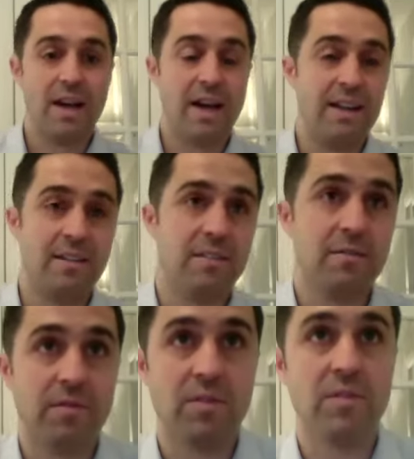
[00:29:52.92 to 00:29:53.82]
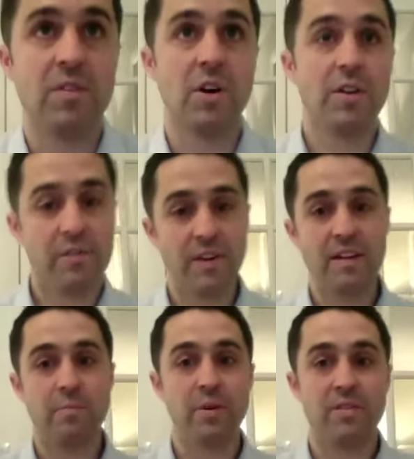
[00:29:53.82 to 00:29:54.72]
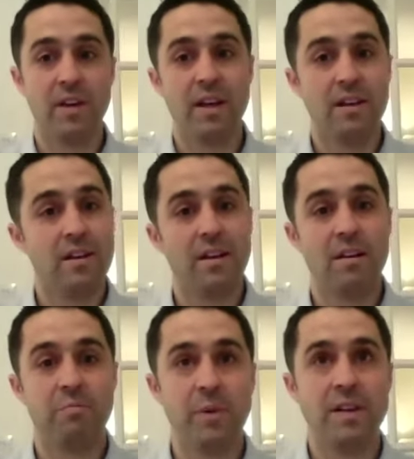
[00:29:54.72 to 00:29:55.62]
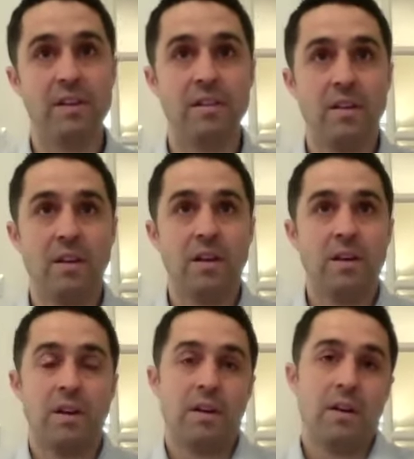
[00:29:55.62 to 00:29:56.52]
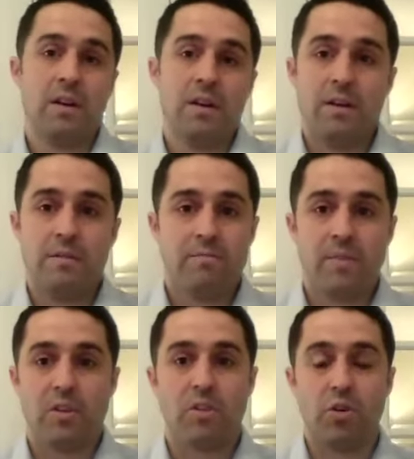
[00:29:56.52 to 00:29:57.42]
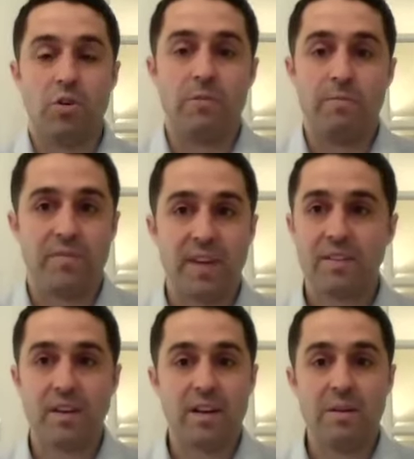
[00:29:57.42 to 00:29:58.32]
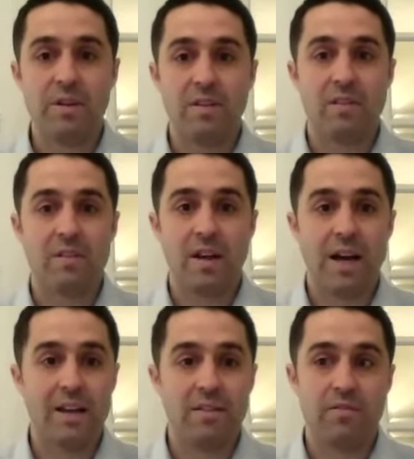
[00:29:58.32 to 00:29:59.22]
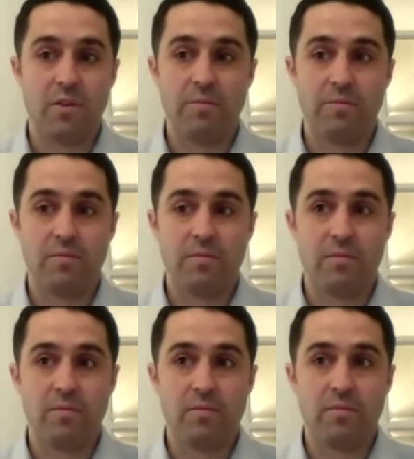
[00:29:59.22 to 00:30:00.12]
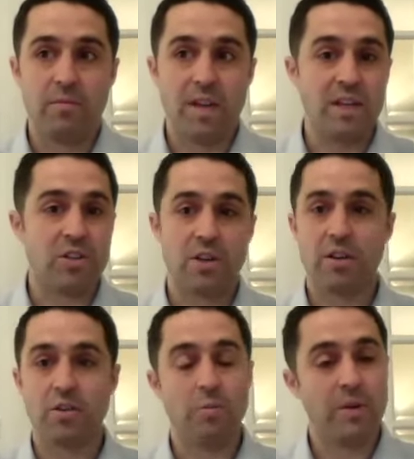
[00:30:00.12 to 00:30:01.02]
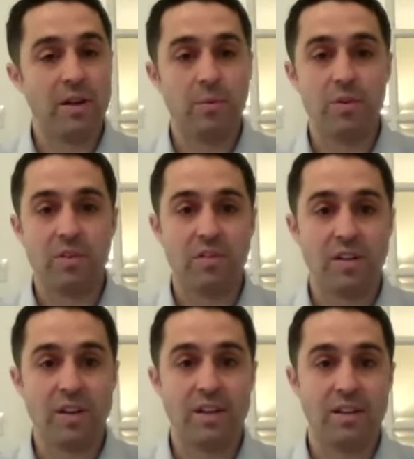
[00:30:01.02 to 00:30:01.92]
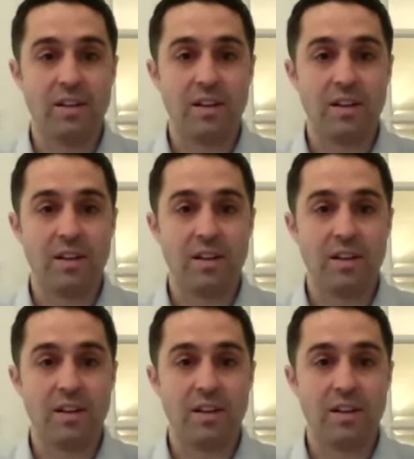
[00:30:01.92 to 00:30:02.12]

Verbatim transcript: And the other 5% have been through disagreements and from each other not being able to see